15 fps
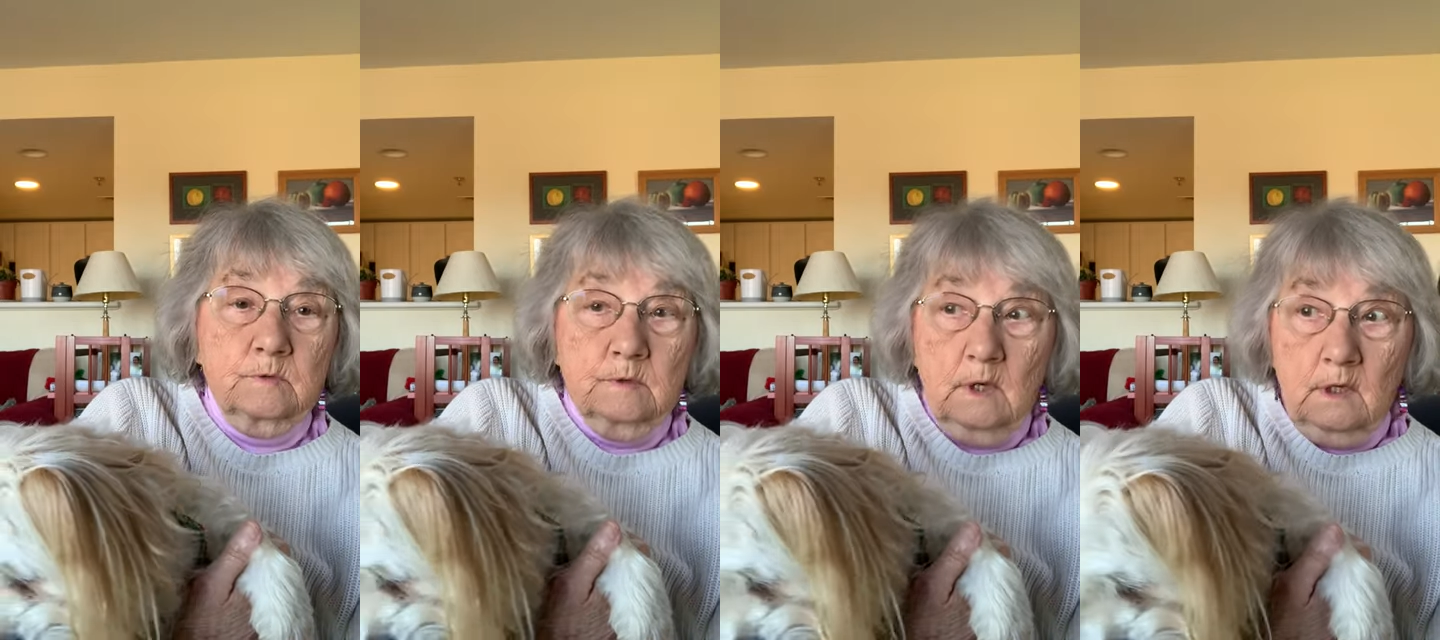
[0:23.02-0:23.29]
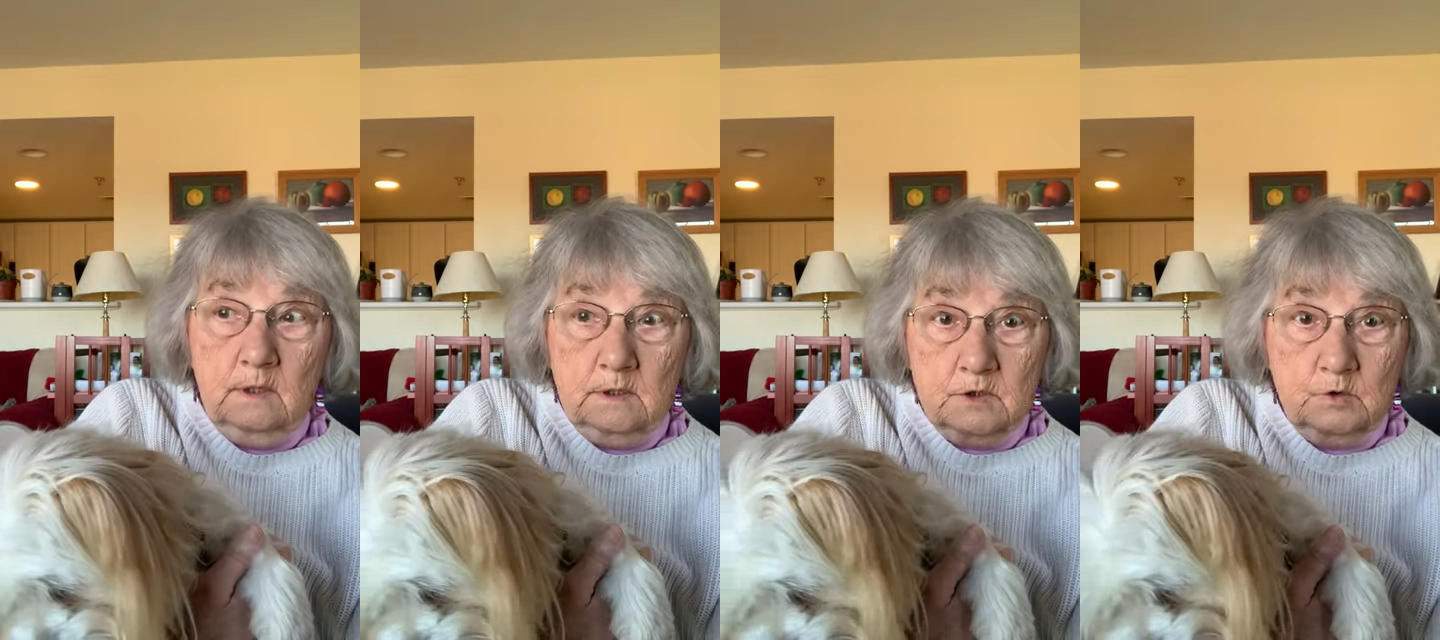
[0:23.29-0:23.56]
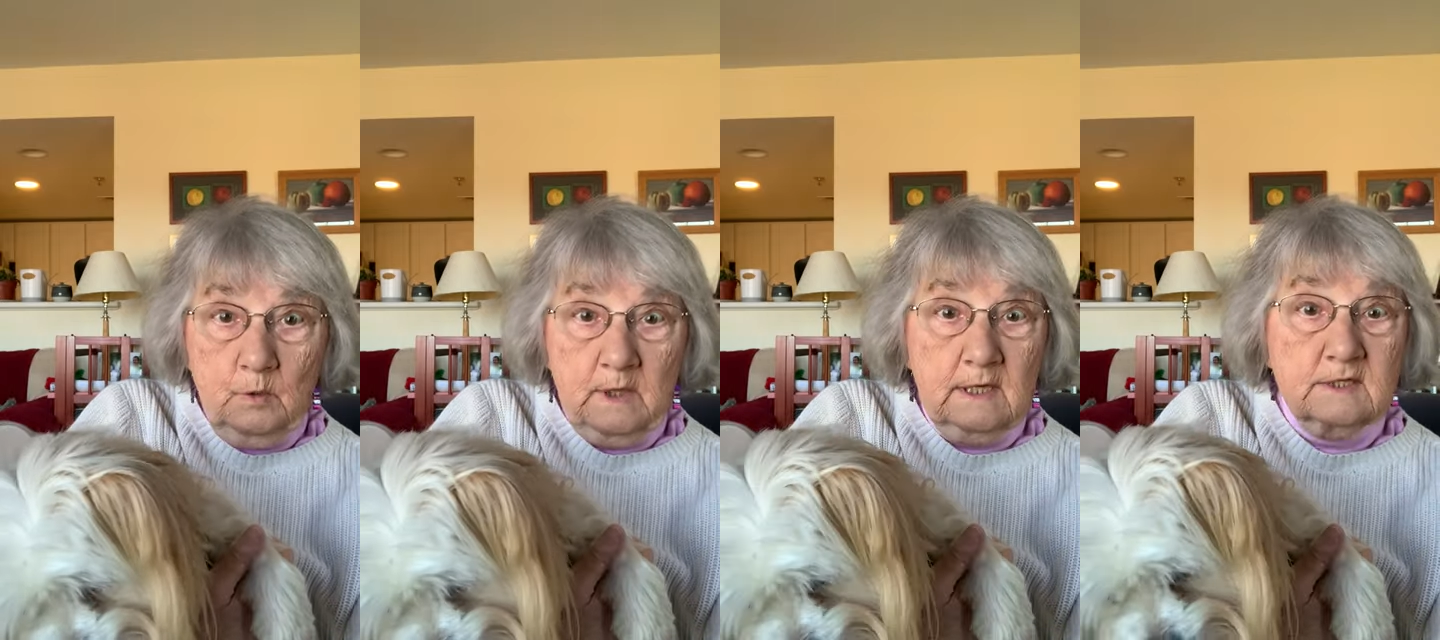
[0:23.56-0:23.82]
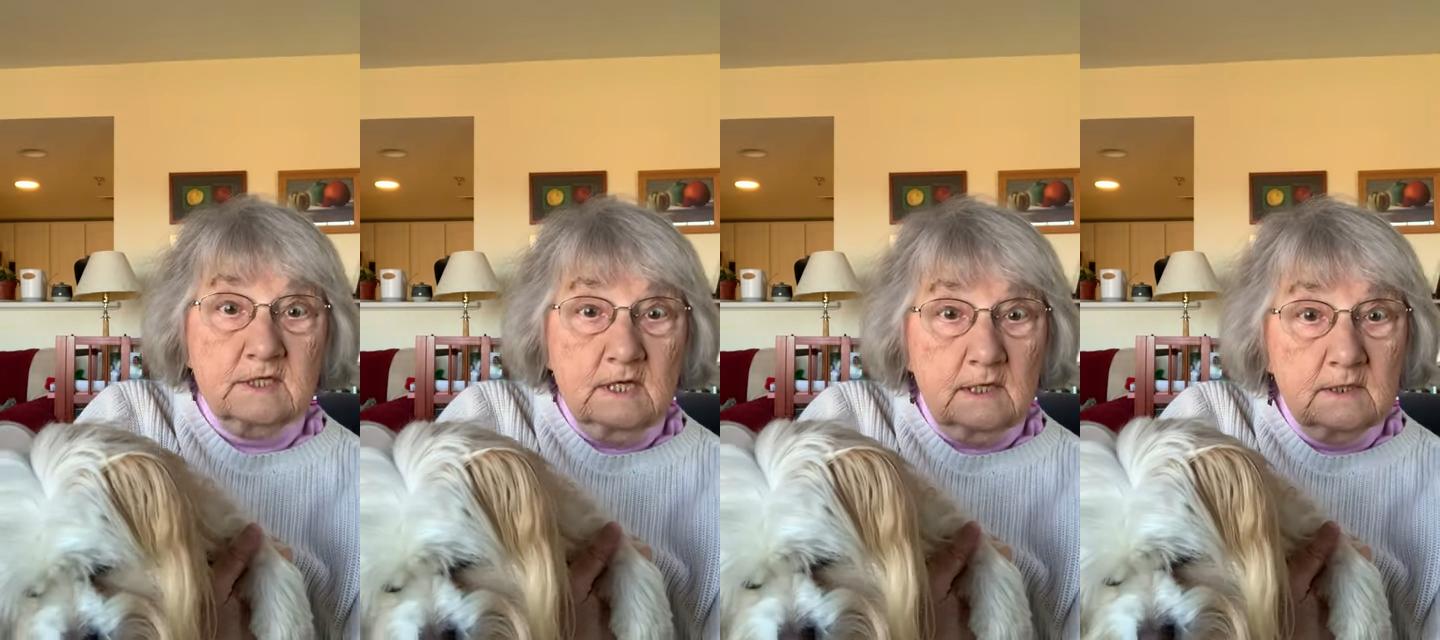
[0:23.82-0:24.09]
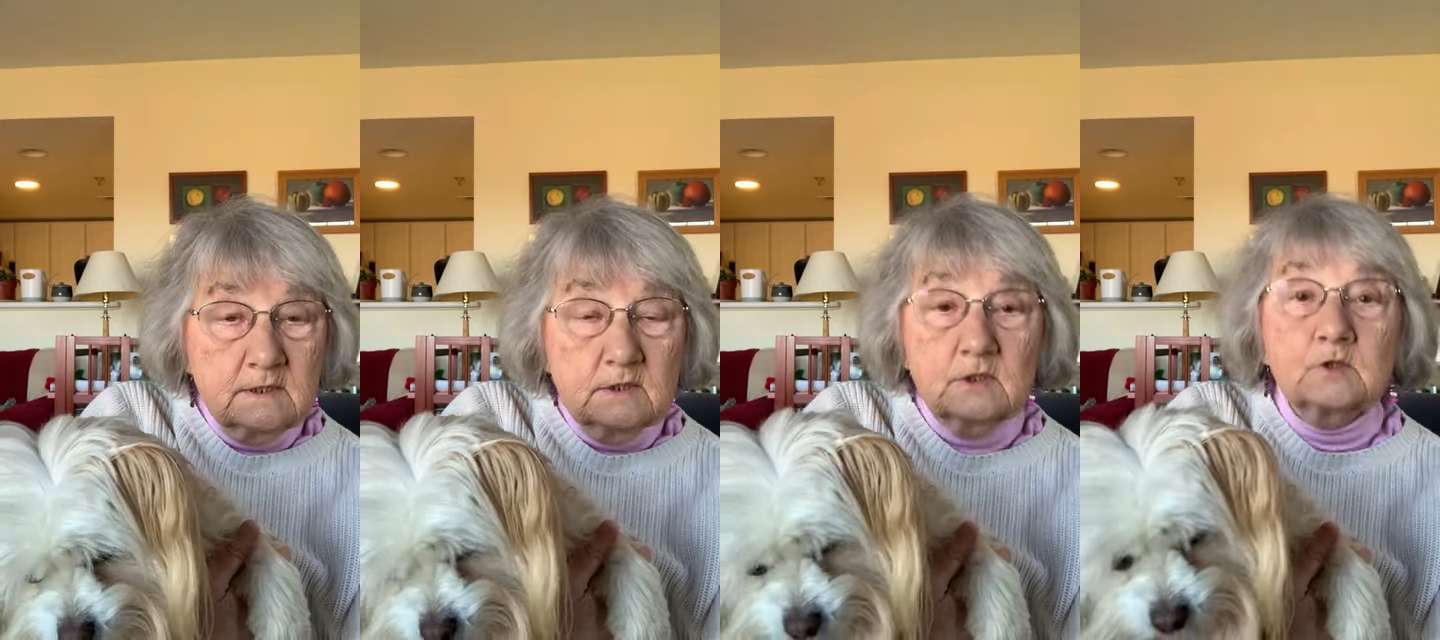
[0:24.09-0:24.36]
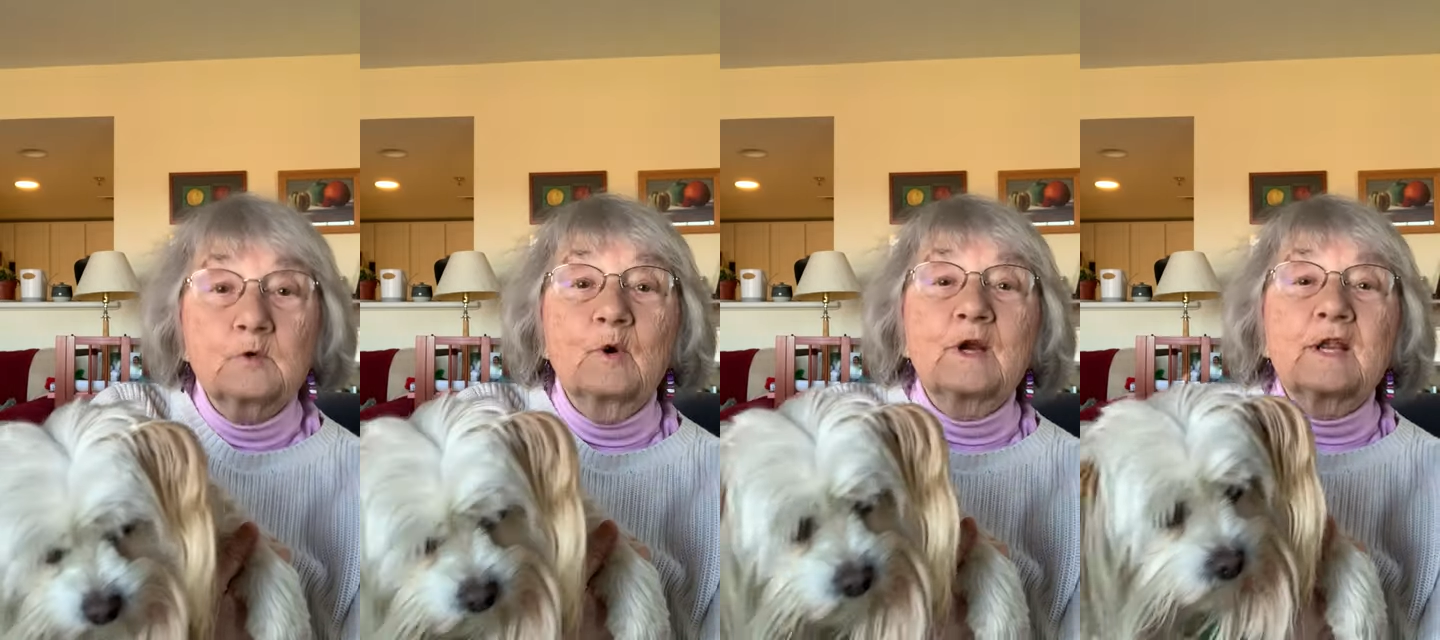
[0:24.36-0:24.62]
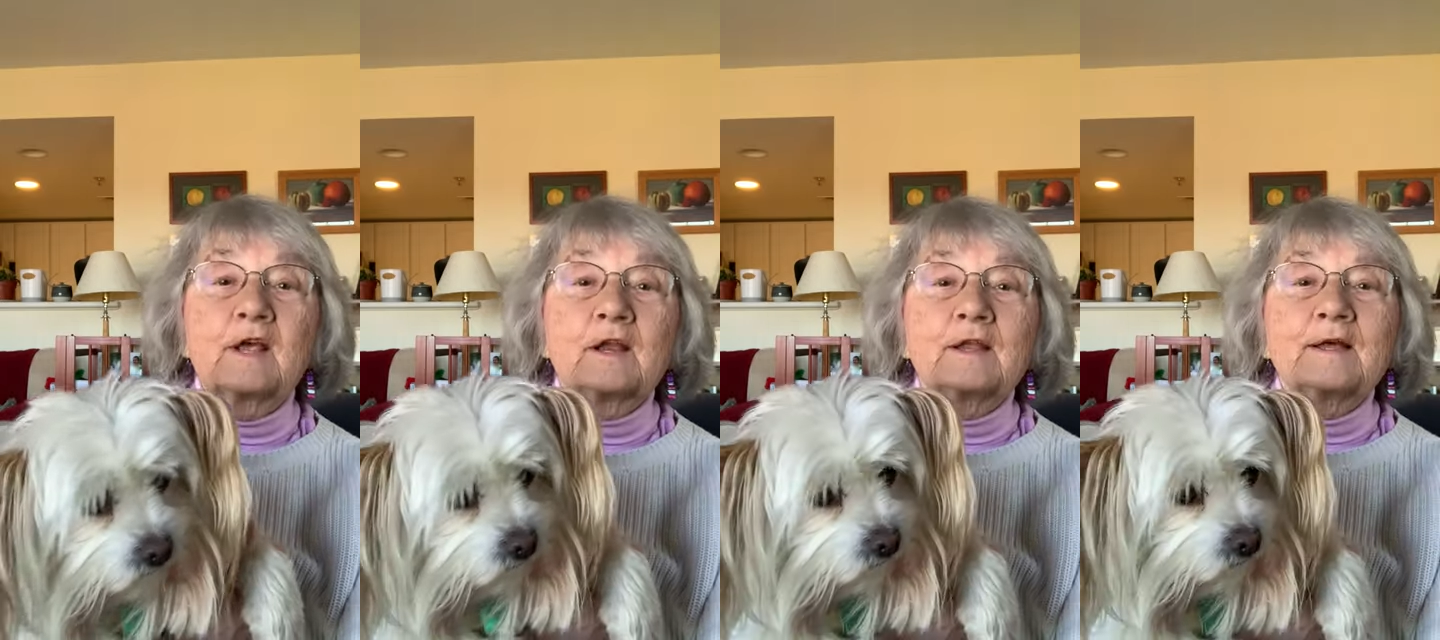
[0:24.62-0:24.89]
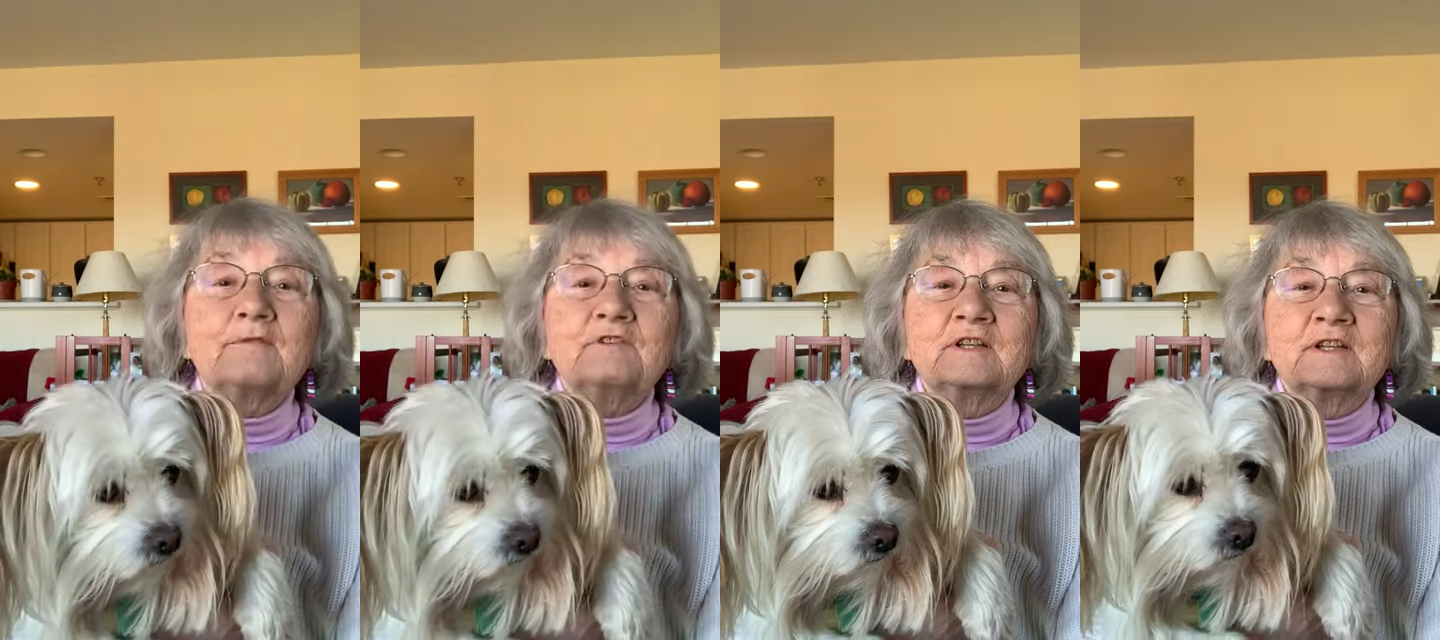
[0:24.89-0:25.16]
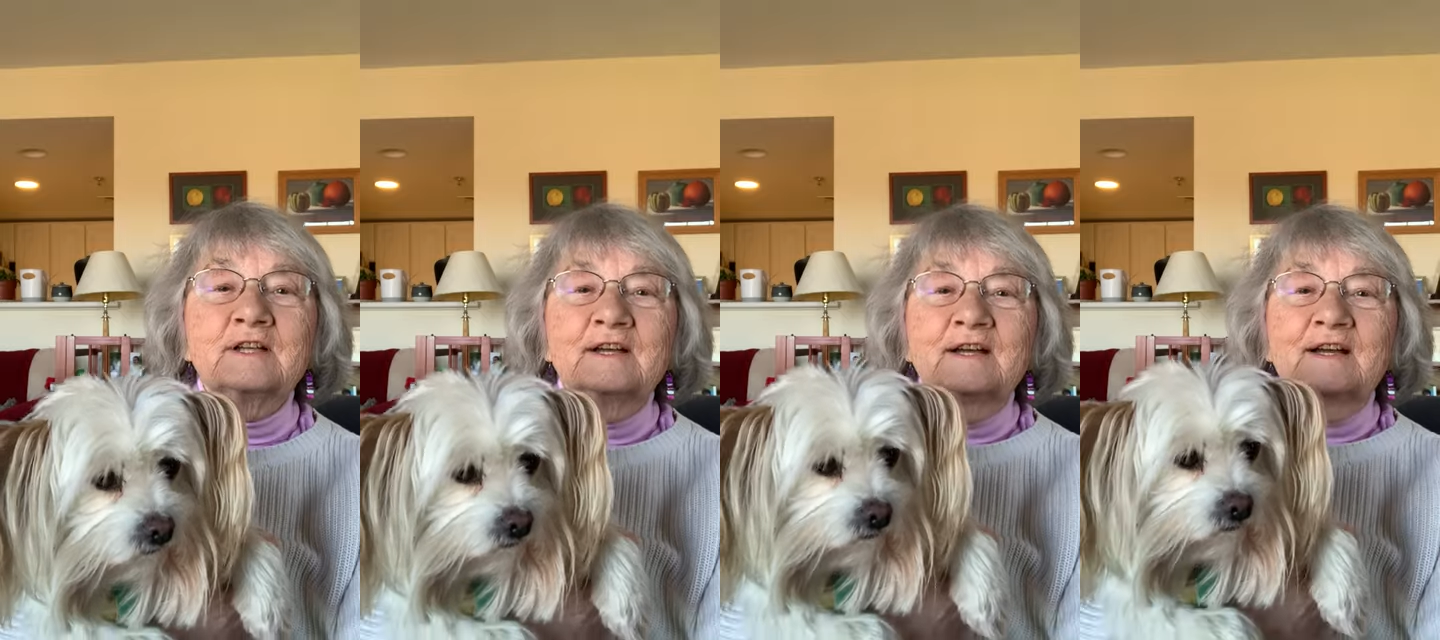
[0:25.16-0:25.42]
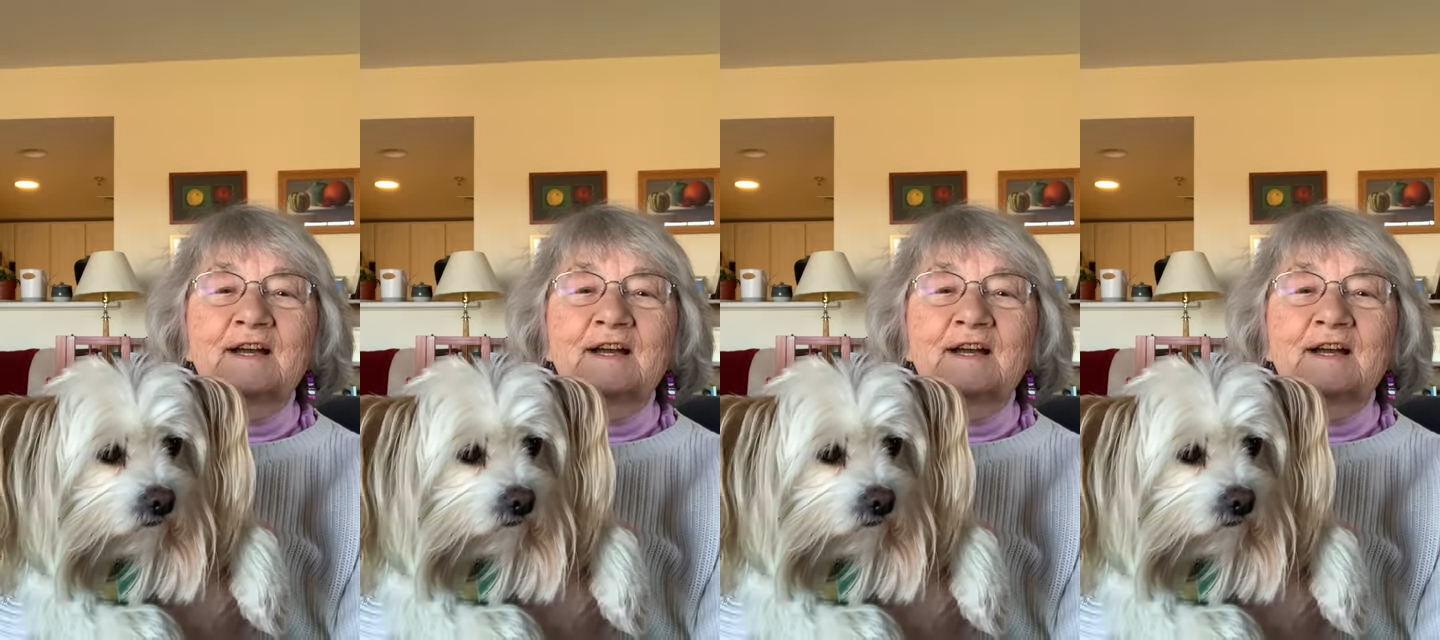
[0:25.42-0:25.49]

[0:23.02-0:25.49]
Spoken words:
2010 to 2011,